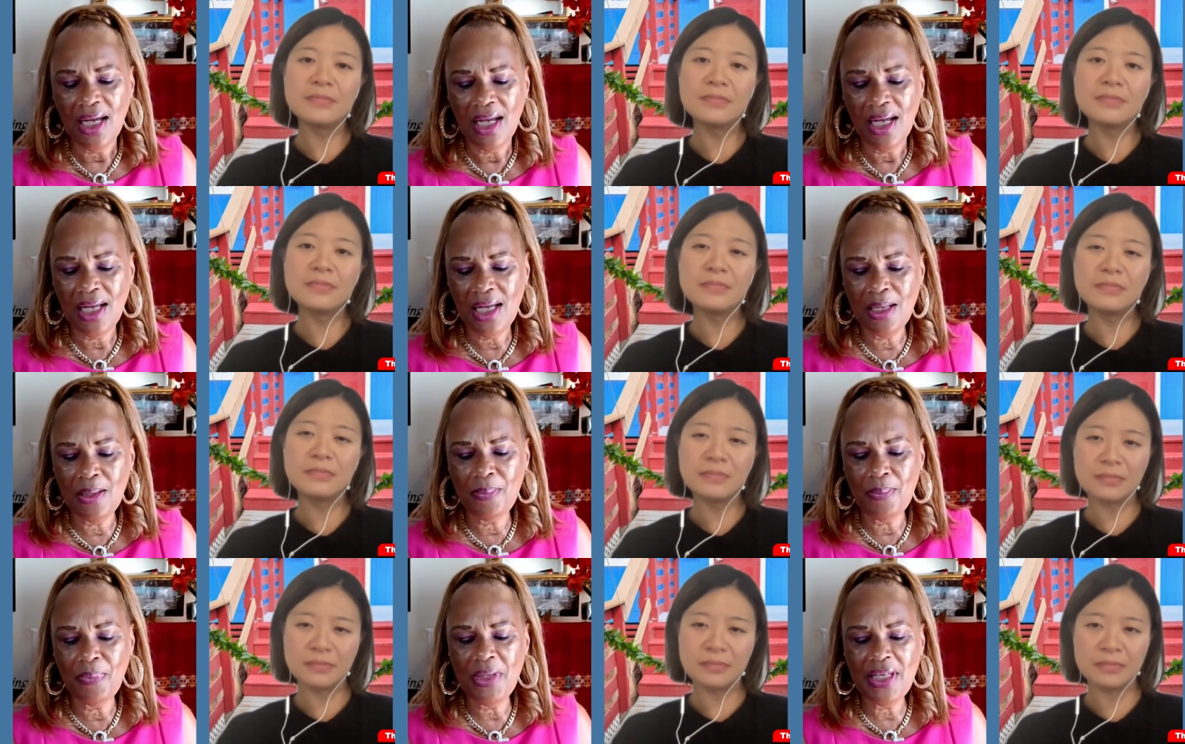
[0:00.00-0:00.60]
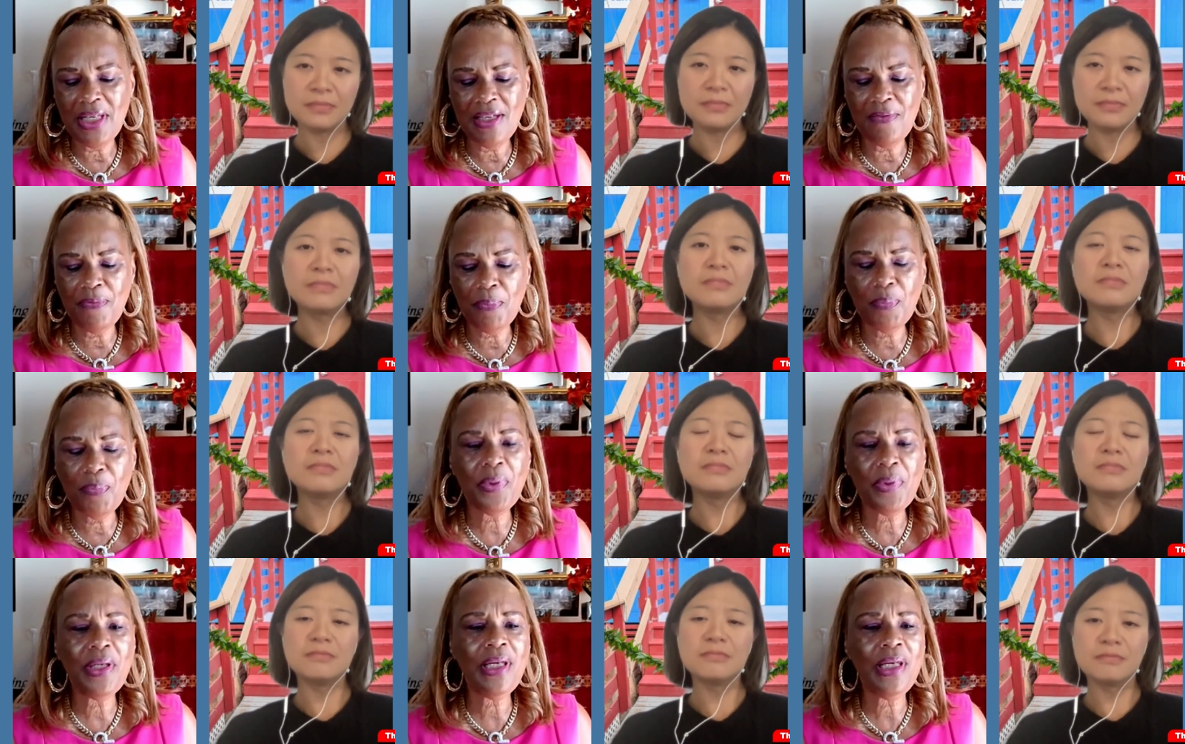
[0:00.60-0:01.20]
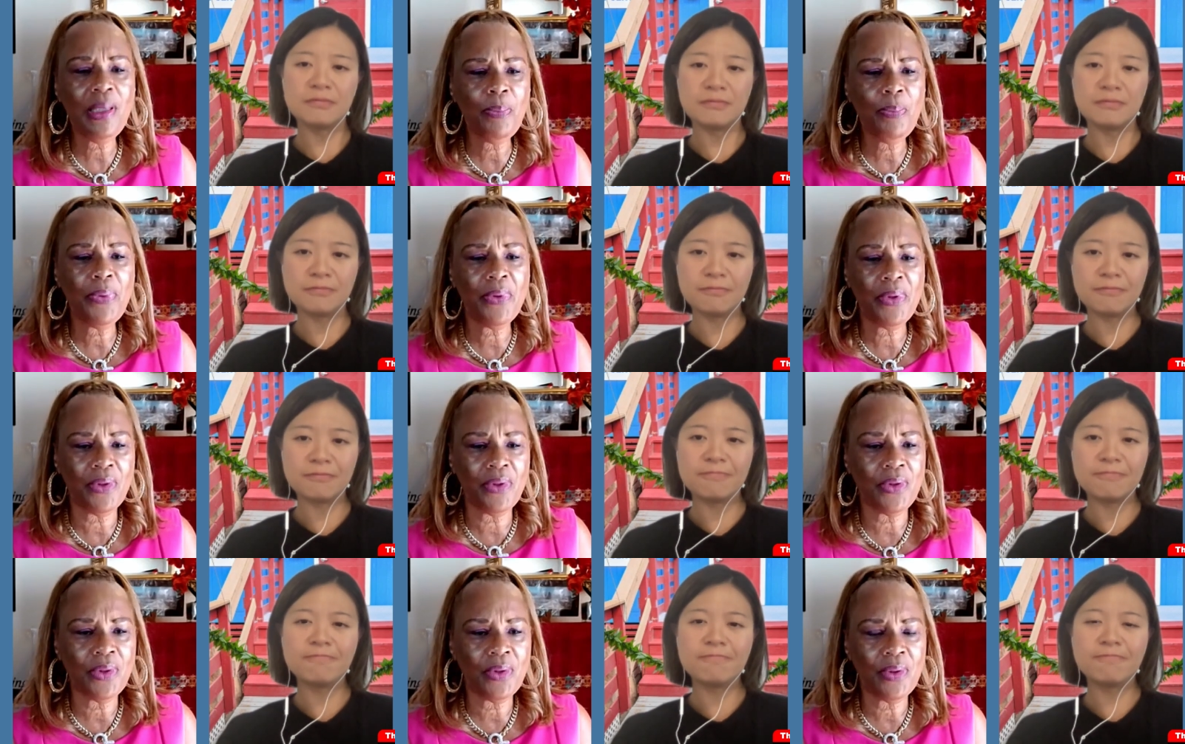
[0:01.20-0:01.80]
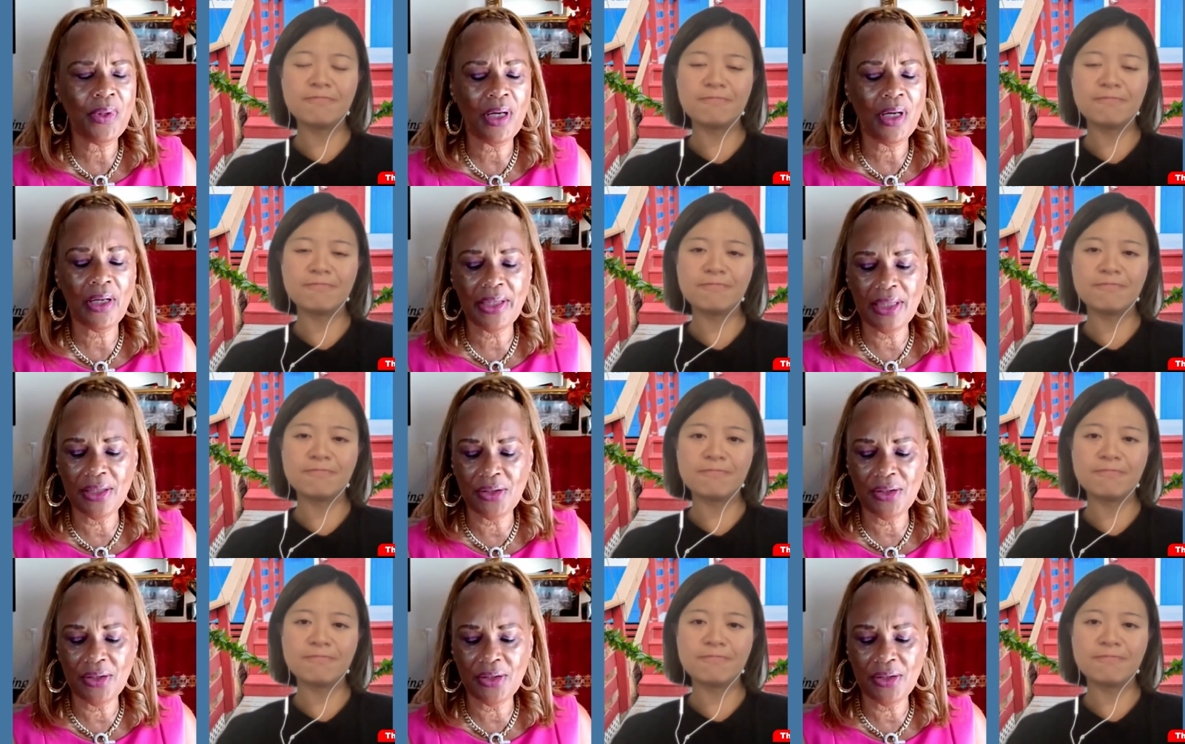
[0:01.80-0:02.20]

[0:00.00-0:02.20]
Speaker 1: Um, if people are